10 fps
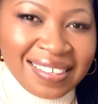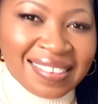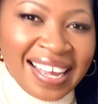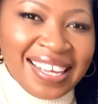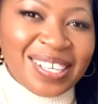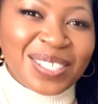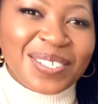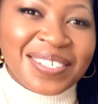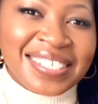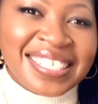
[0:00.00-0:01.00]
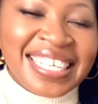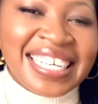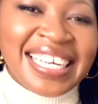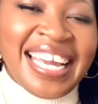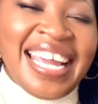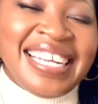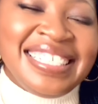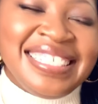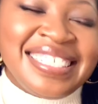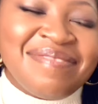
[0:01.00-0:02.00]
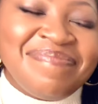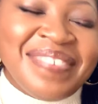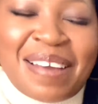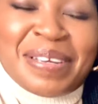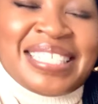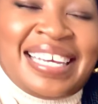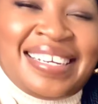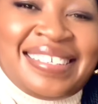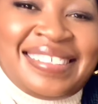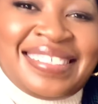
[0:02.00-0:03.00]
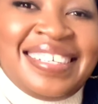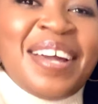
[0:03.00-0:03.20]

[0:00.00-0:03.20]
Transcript: that He is good. And I'm excited.